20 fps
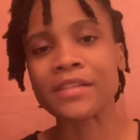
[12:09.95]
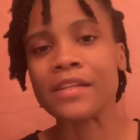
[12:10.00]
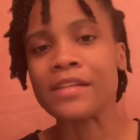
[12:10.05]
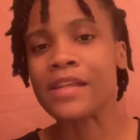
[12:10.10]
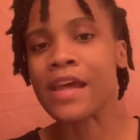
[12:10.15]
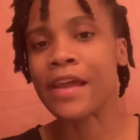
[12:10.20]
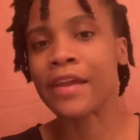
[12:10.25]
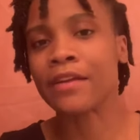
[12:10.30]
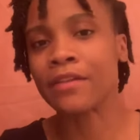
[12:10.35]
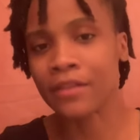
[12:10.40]

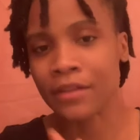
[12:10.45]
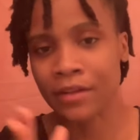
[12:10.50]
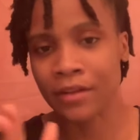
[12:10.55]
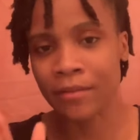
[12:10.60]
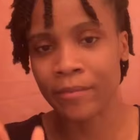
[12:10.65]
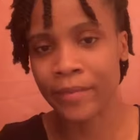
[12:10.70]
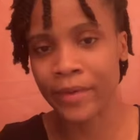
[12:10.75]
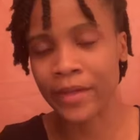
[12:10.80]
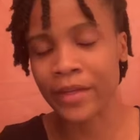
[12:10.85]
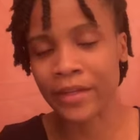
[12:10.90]
detangling
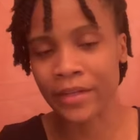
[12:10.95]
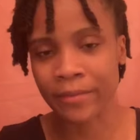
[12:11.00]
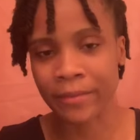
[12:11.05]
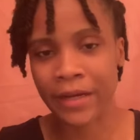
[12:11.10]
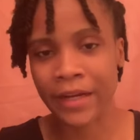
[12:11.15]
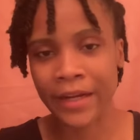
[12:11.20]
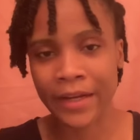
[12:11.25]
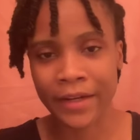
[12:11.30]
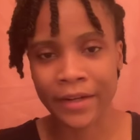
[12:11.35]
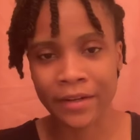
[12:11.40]
and being in
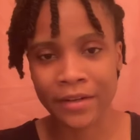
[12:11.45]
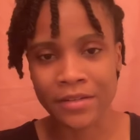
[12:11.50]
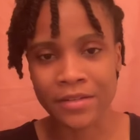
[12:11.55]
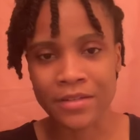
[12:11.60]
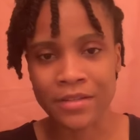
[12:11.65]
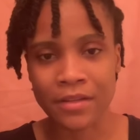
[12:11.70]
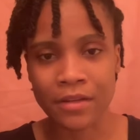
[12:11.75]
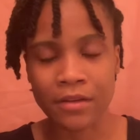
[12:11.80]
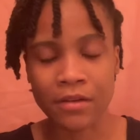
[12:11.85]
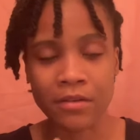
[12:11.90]
my hair.
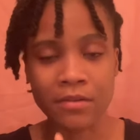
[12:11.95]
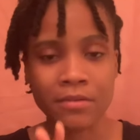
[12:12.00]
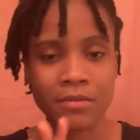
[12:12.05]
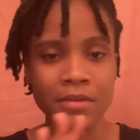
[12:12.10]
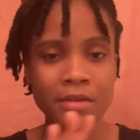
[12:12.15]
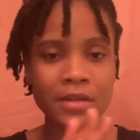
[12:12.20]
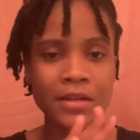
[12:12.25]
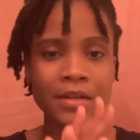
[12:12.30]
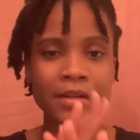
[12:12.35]
So